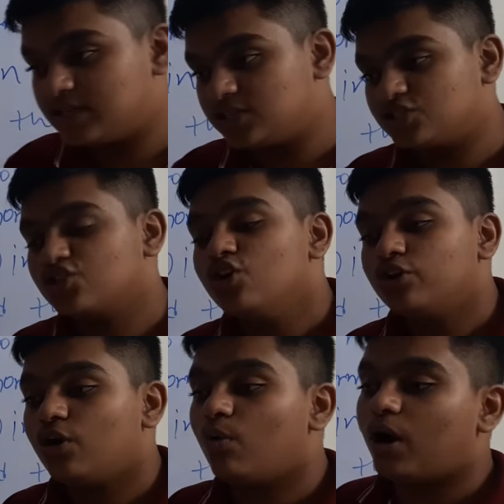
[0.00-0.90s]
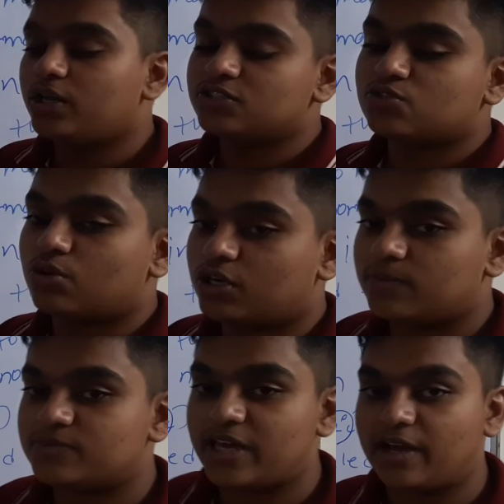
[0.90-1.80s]
Celsius. Now what the
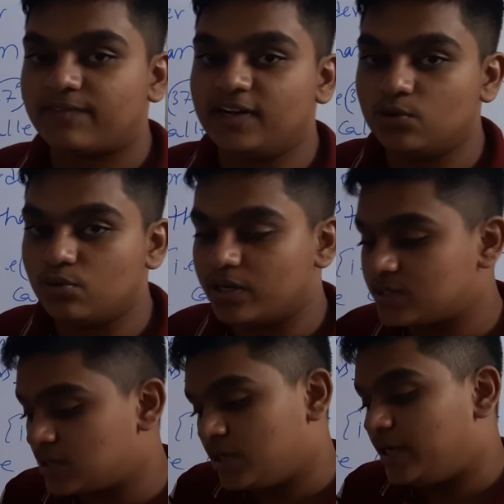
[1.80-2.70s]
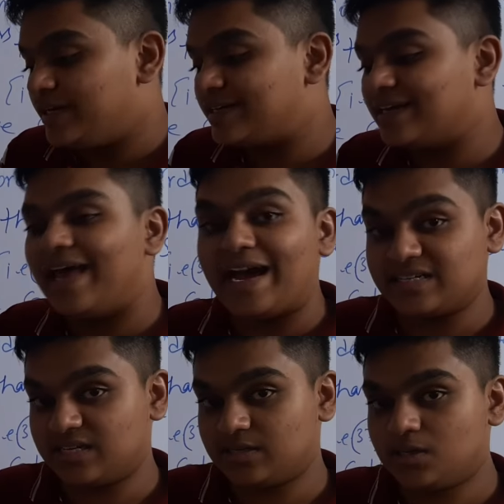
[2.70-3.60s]
scrotum sac will do is, it
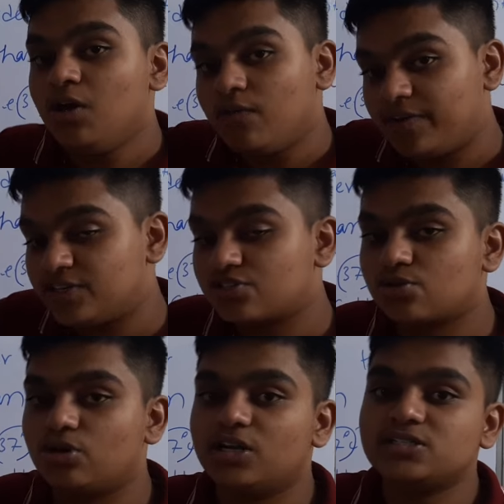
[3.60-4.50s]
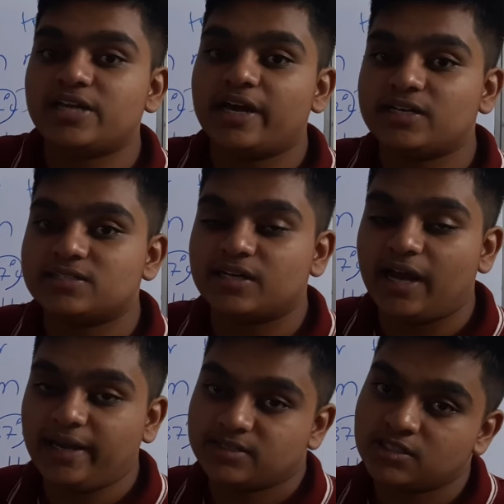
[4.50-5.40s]
relaxes. When the scrotal sac is
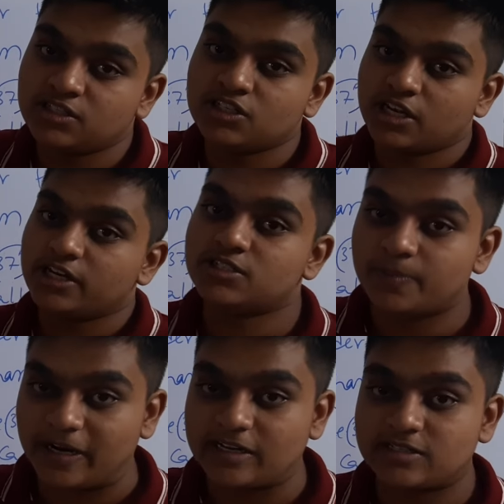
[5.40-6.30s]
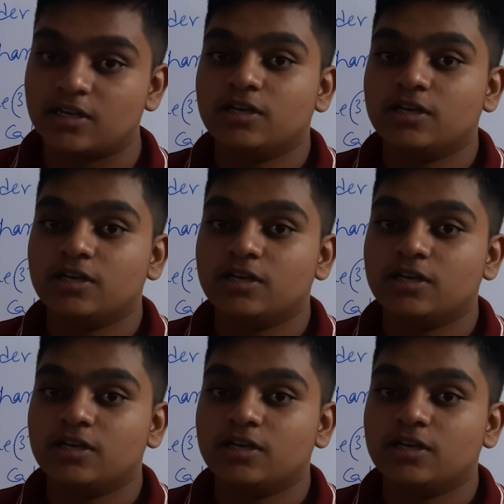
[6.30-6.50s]
relaxing, the heat spreads.